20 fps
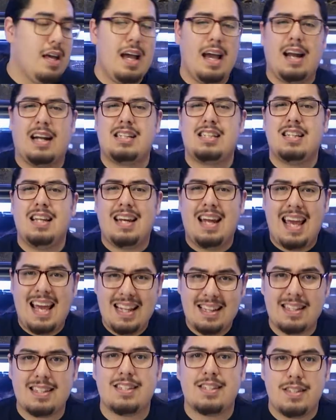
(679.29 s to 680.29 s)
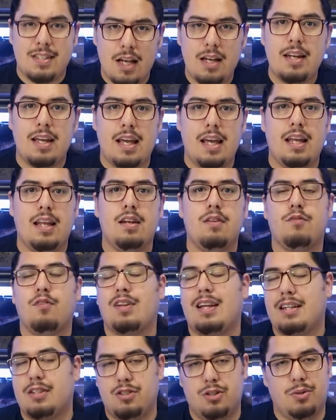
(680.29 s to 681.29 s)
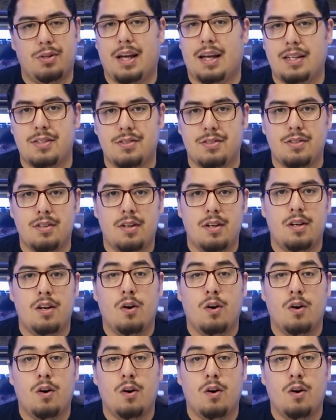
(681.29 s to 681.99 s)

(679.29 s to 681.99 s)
and I just let it hit the sun, hit it for like 2 days.